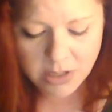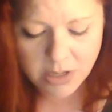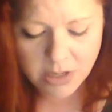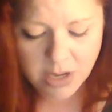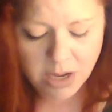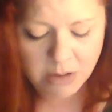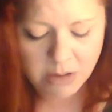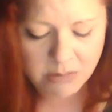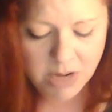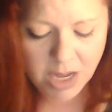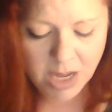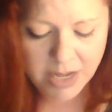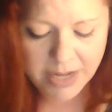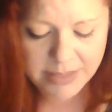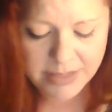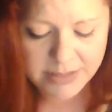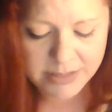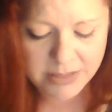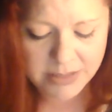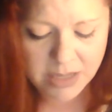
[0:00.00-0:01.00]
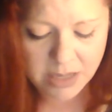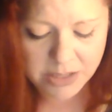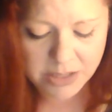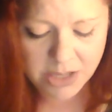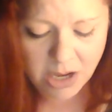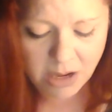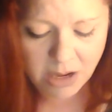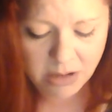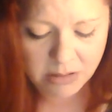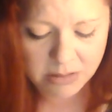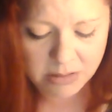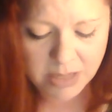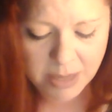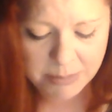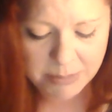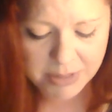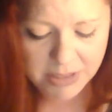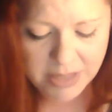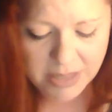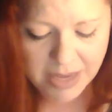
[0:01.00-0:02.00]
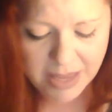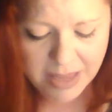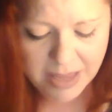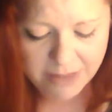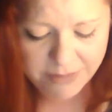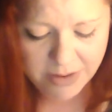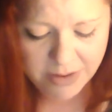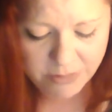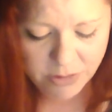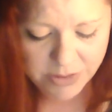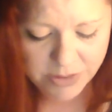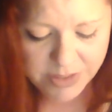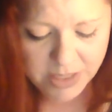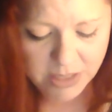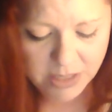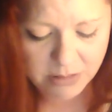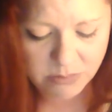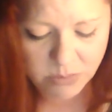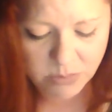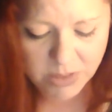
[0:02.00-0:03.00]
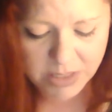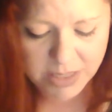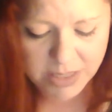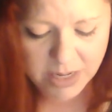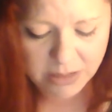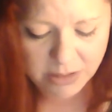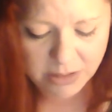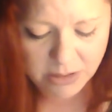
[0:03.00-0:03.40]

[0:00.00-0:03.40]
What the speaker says: Oh, God, I suck, y'all. I mean, I have everything written down here.